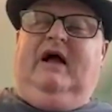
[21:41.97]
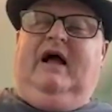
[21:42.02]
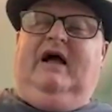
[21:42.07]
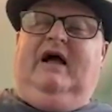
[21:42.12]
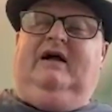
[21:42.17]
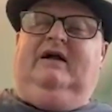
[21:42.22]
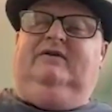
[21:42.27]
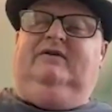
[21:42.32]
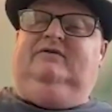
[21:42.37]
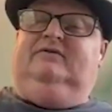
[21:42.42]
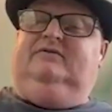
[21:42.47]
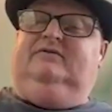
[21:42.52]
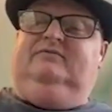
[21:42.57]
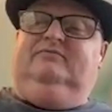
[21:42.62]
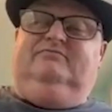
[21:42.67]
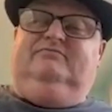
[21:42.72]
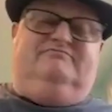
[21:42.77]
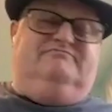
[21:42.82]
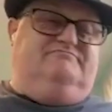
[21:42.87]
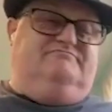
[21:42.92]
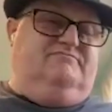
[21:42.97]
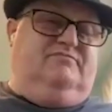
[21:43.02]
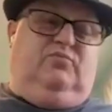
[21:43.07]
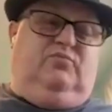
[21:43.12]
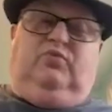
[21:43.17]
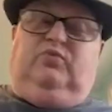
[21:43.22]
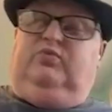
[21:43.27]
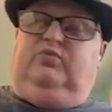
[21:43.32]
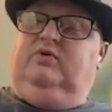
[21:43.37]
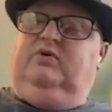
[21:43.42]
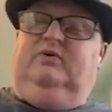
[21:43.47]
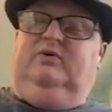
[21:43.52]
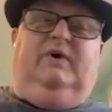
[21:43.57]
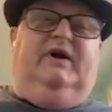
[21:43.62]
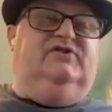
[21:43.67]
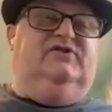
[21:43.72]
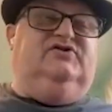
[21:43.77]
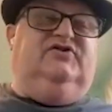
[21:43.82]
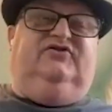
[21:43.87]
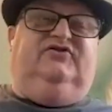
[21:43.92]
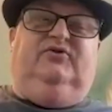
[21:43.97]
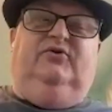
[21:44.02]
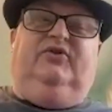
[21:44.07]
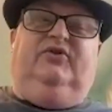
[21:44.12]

And we can just